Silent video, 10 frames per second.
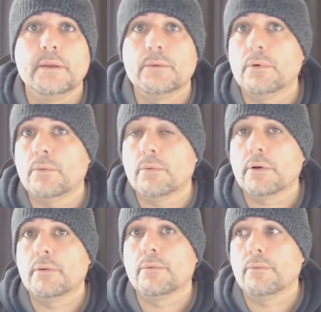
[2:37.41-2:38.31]
What
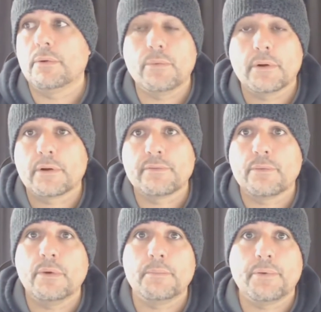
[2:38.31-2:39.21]
works for
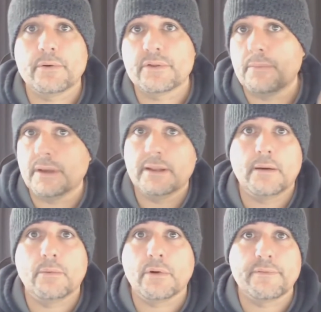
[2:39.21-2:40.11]
one person might
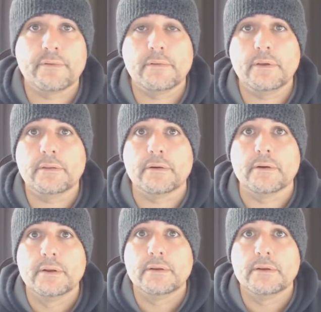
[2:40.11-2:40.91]
not work for the other.